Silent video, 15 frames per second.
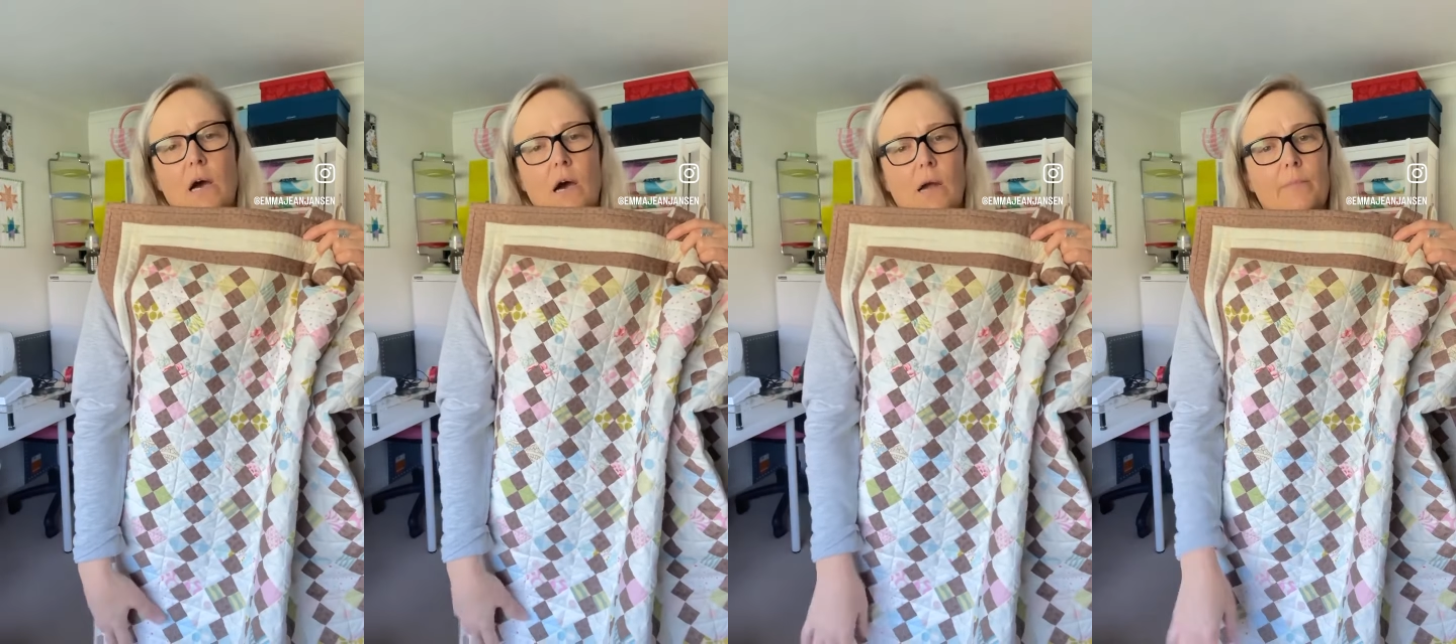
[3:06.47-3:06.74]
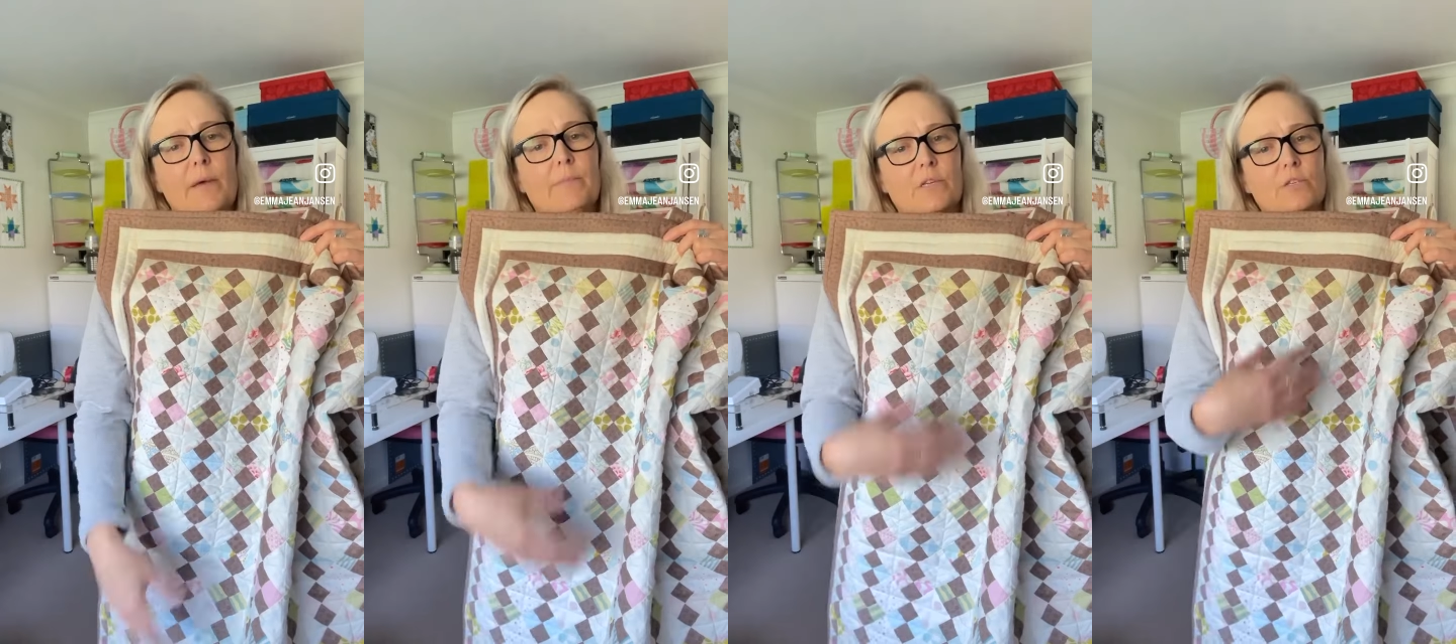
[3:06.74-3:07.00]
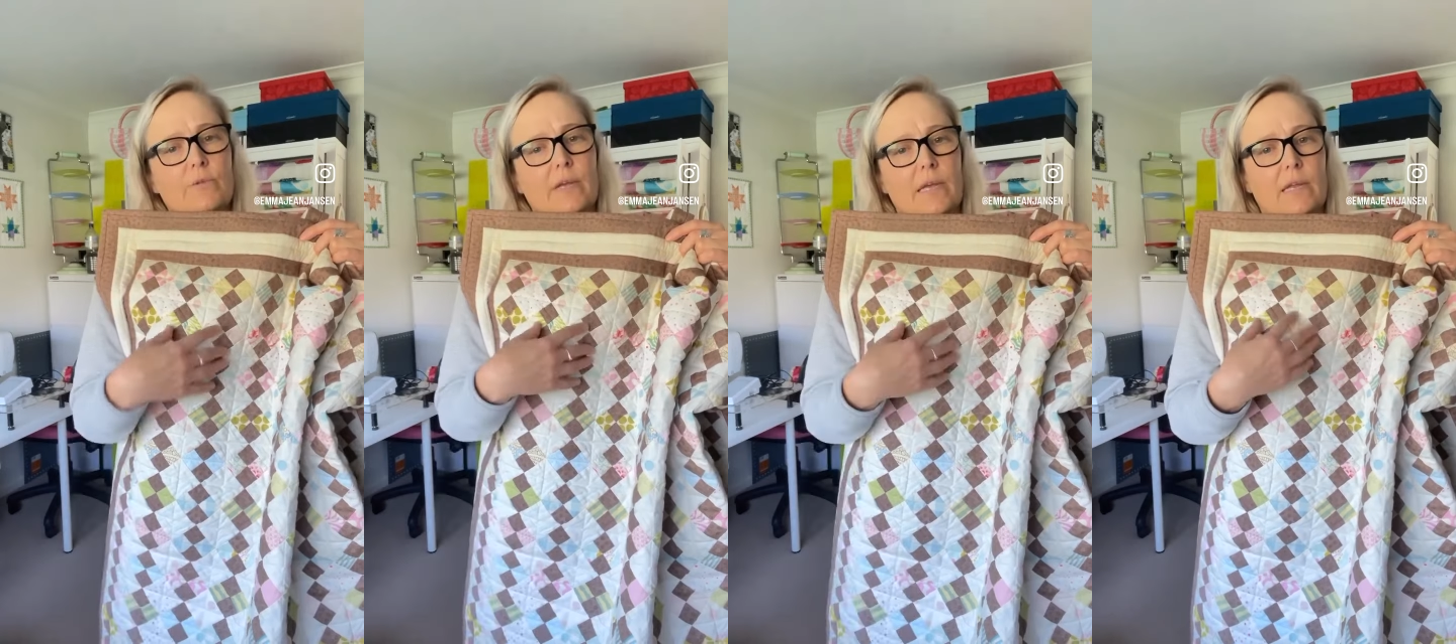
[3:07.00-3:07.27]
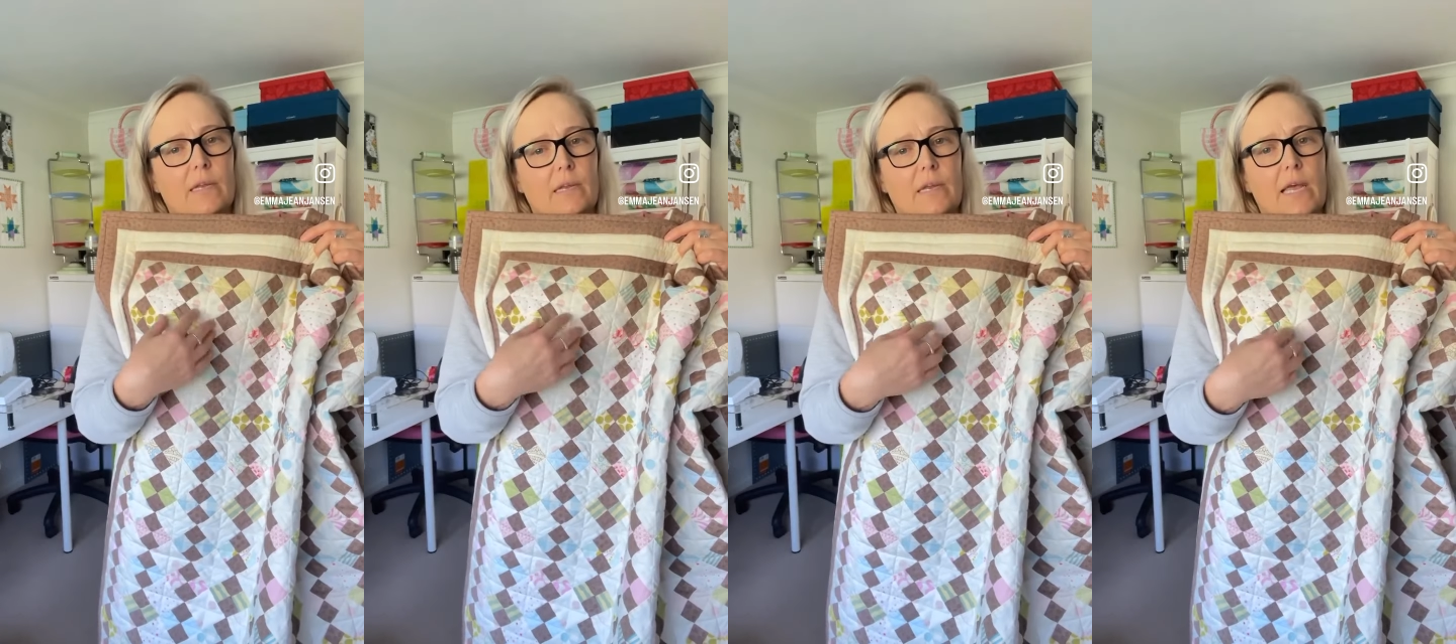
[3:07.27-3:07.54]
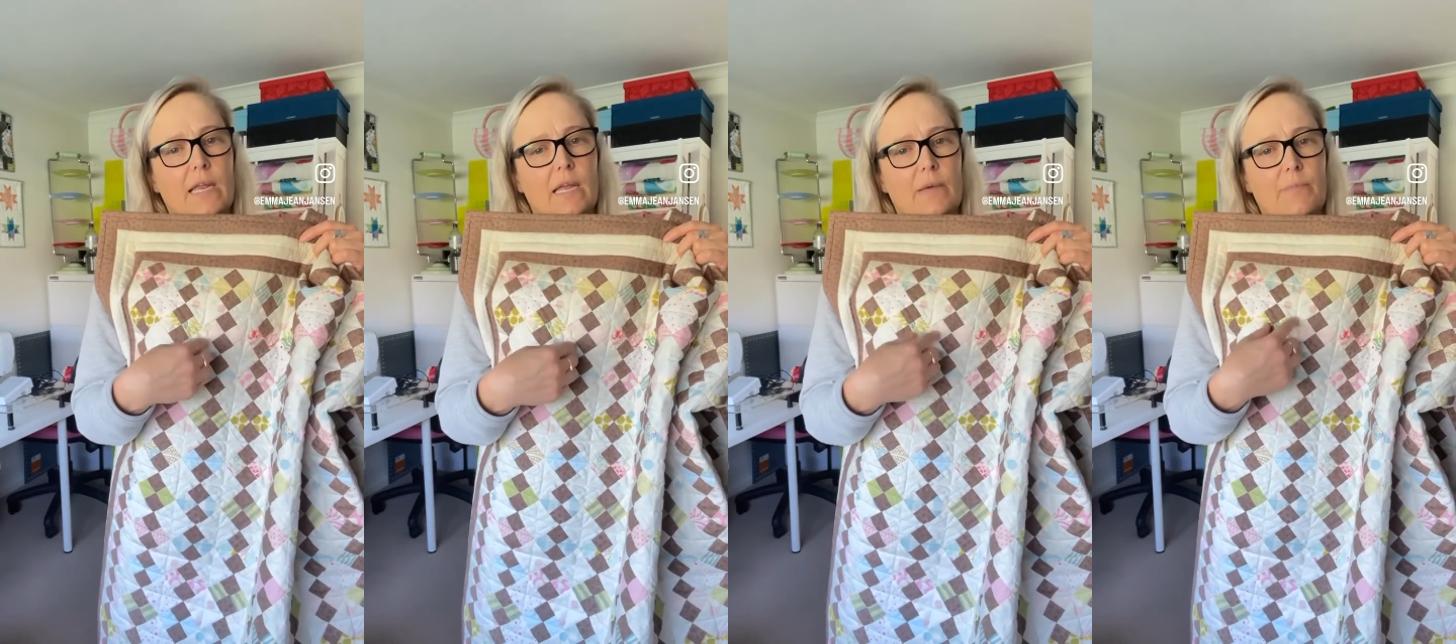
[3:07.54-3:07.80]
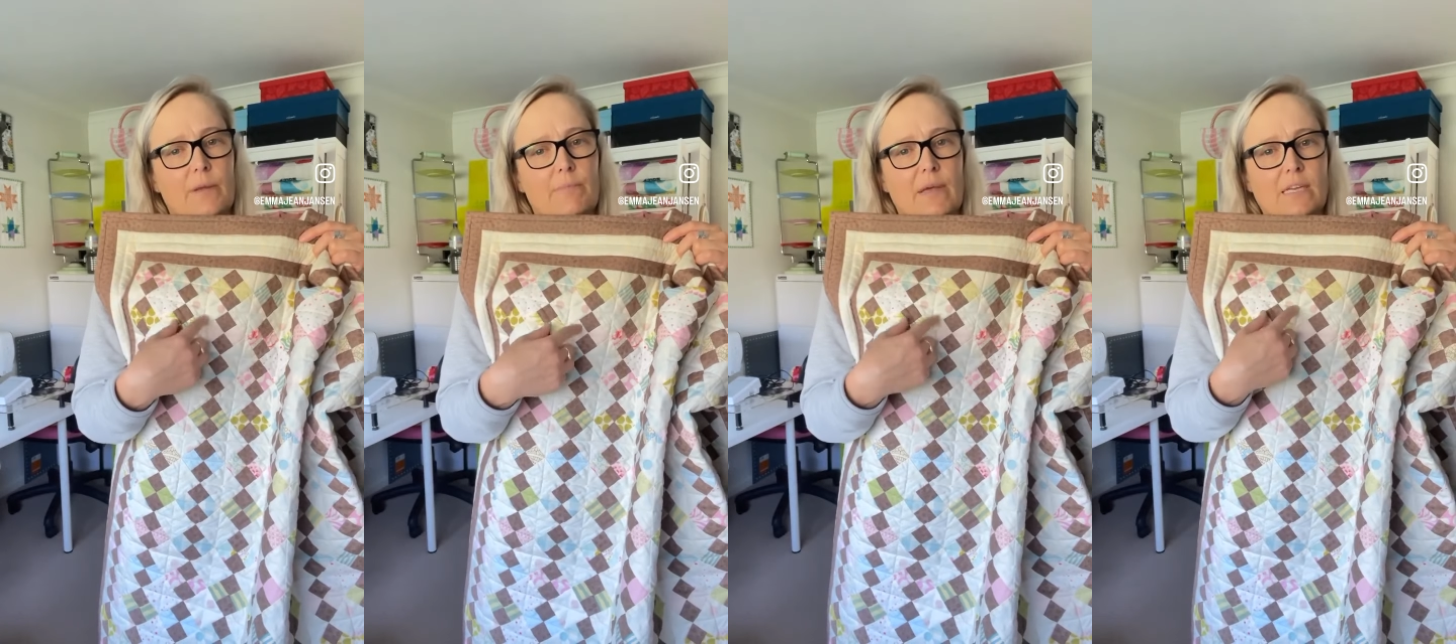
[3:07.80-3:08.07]
I remember doing it and getting a
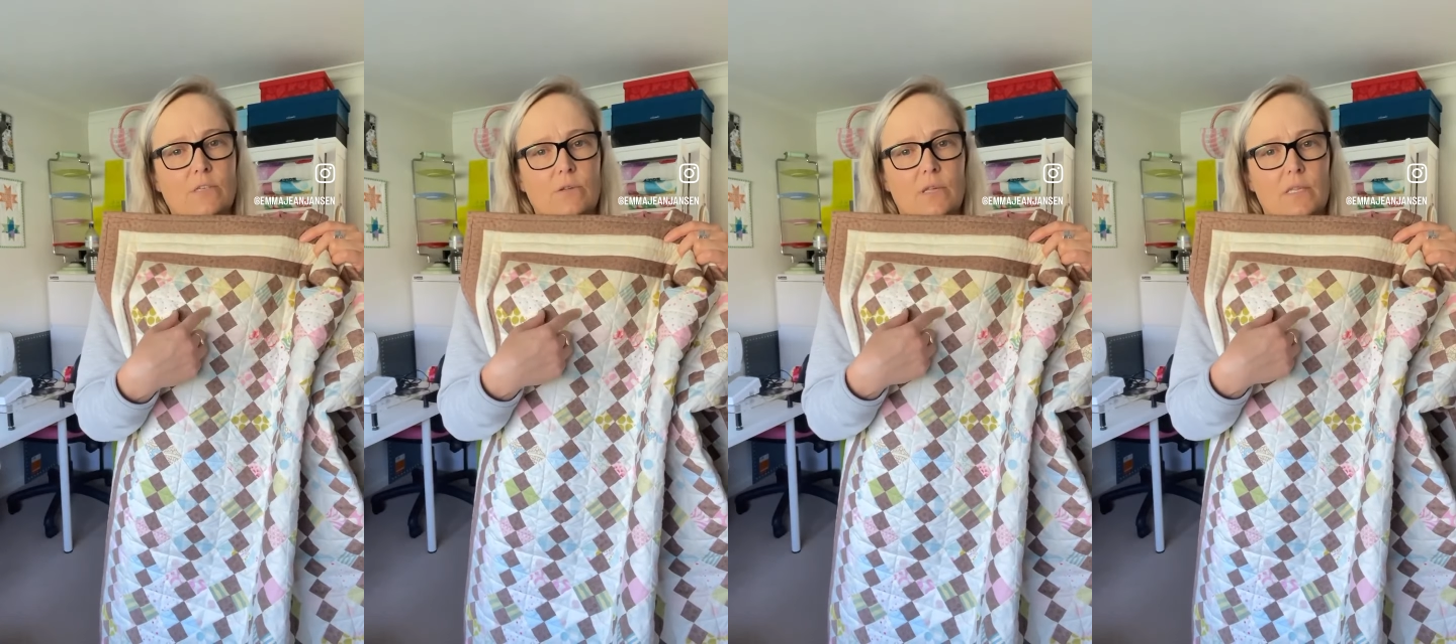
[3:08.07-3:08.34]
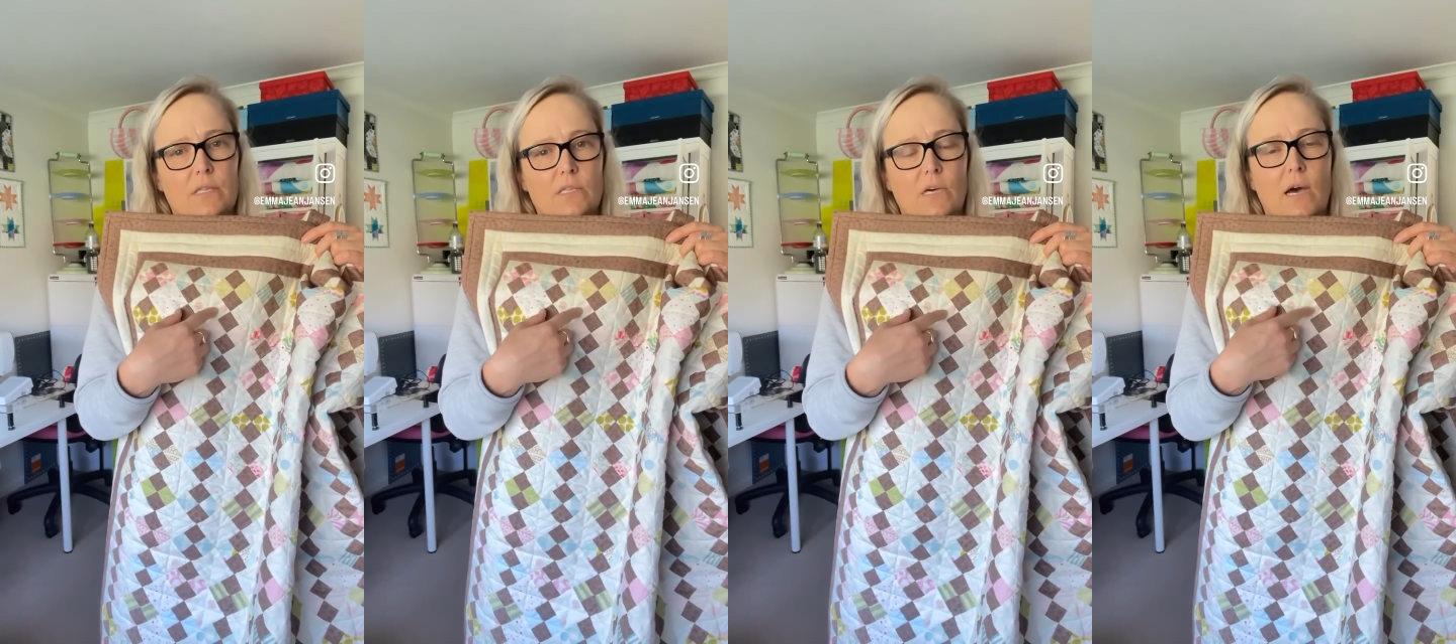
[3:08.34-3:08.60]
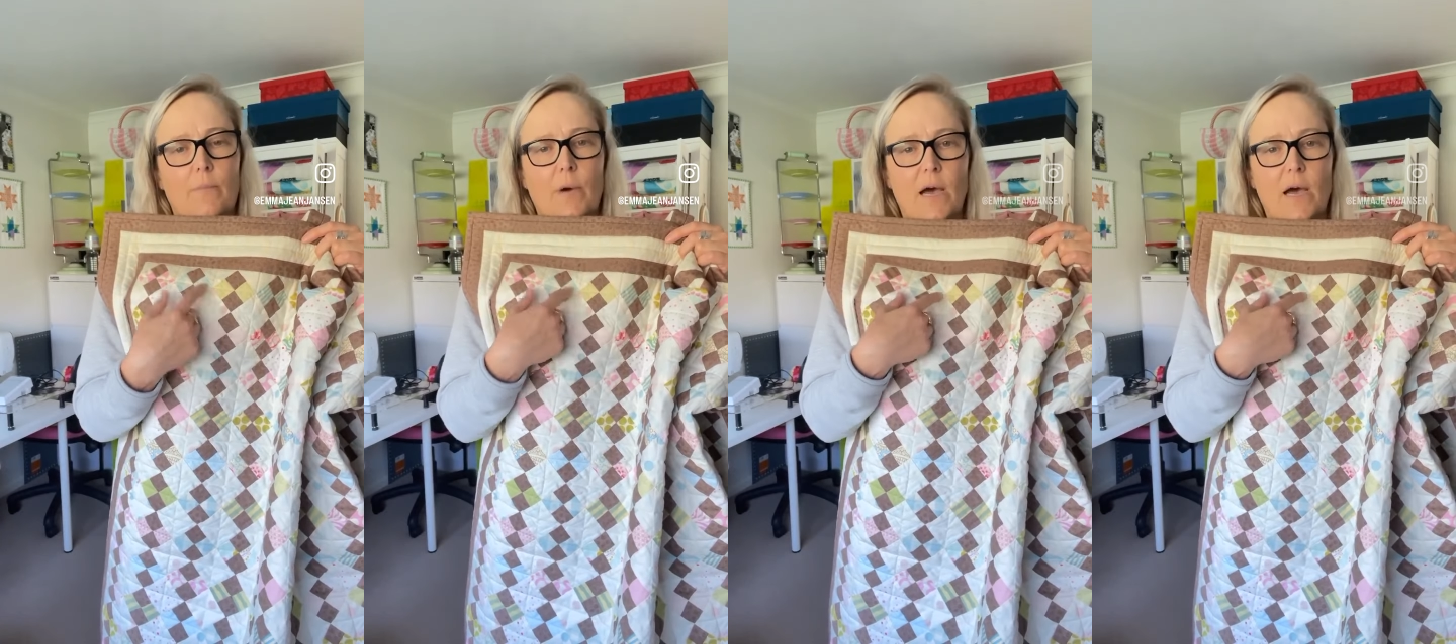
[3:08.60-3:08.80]
bit mental at the time.